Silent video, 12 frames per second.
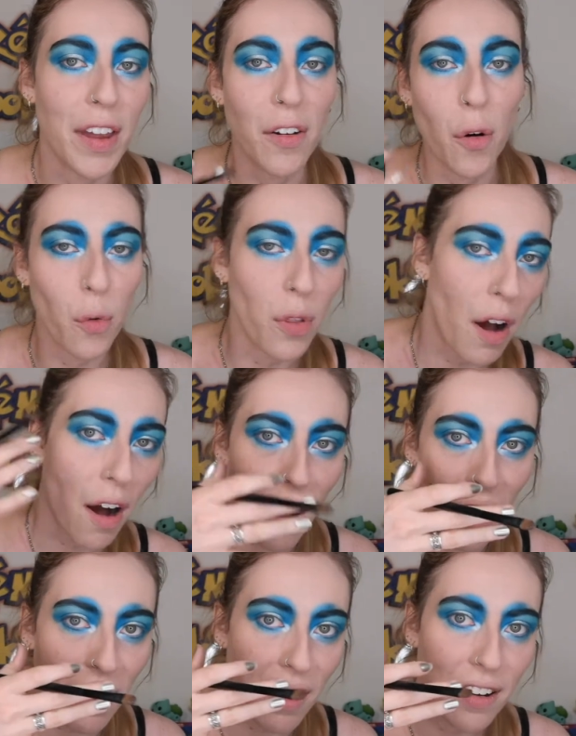then all the
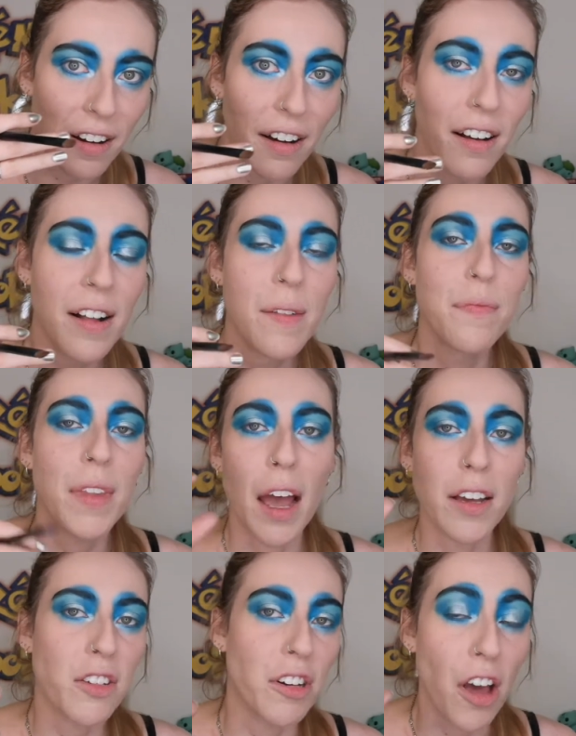eyeliner, the
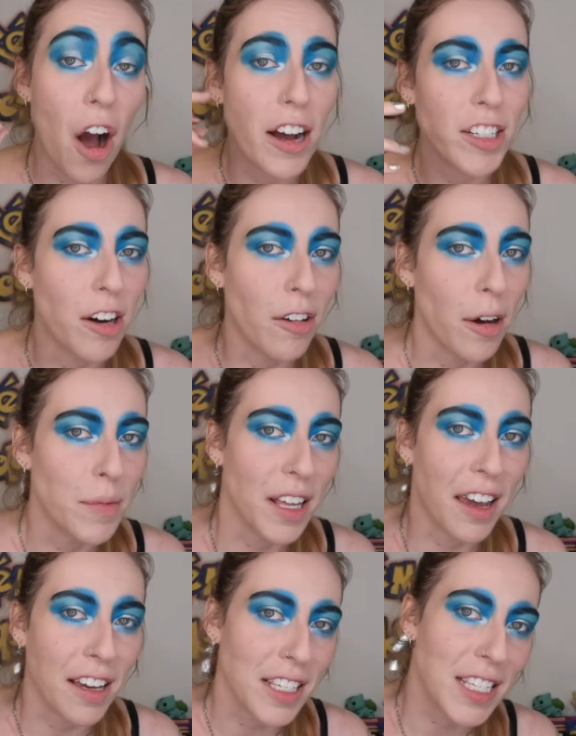eyeshadow comes
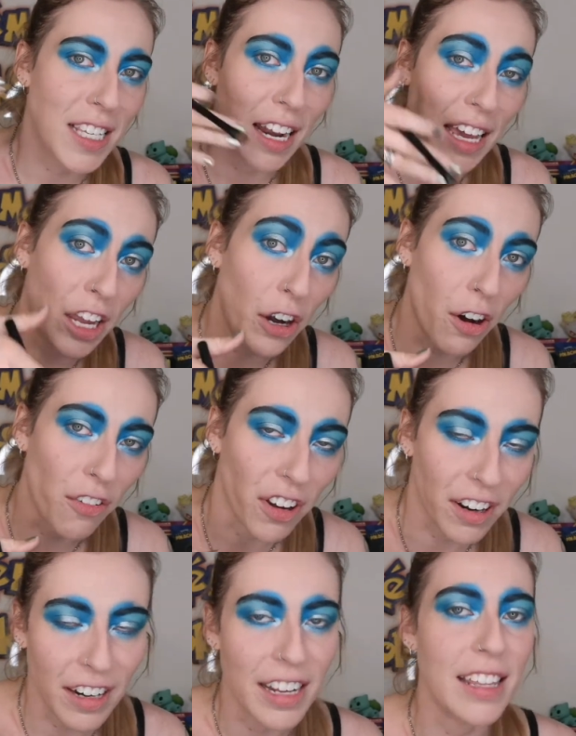like slicking off
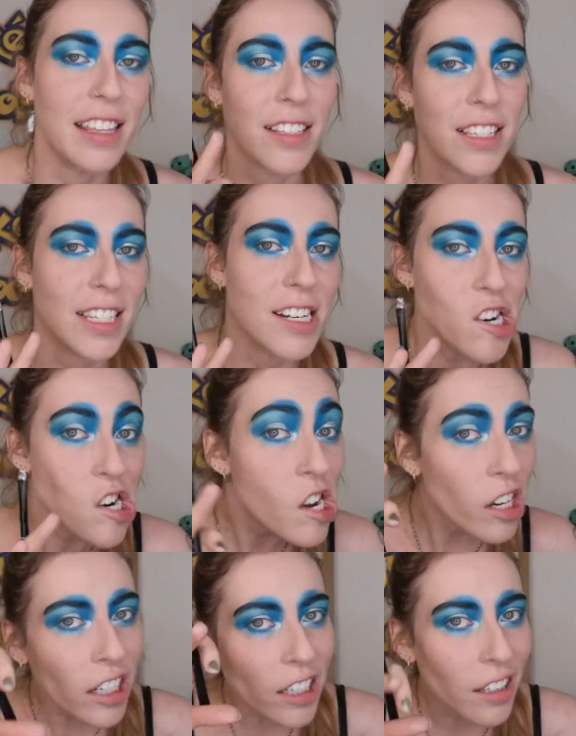underneath. It's
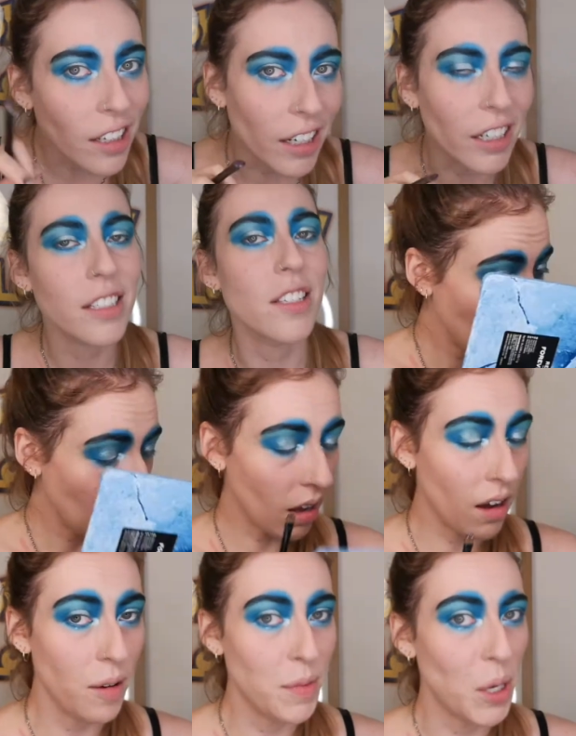not a good look.
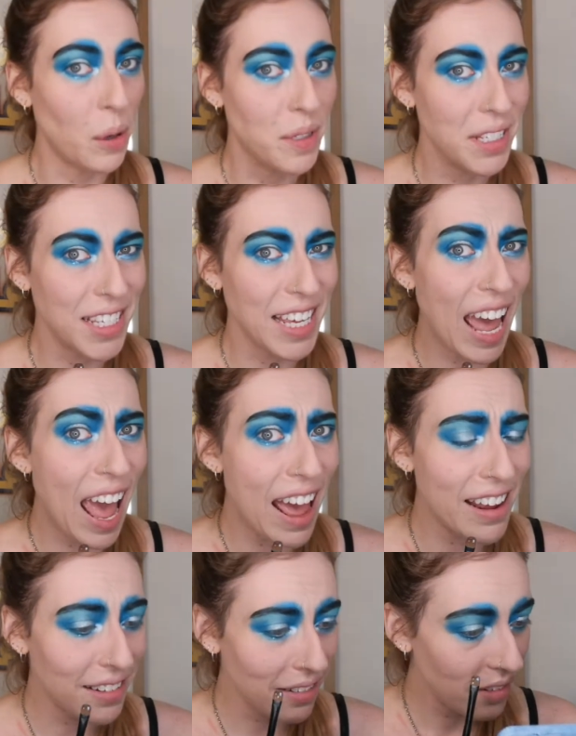Oh, I'm so
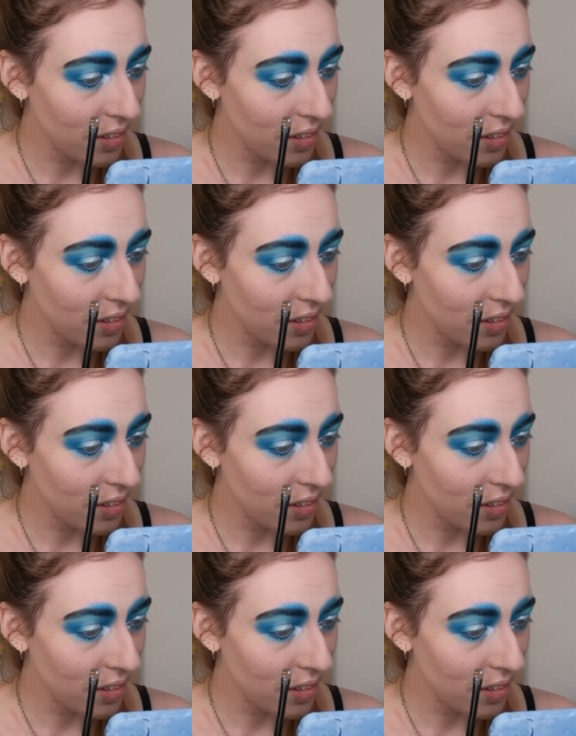scared.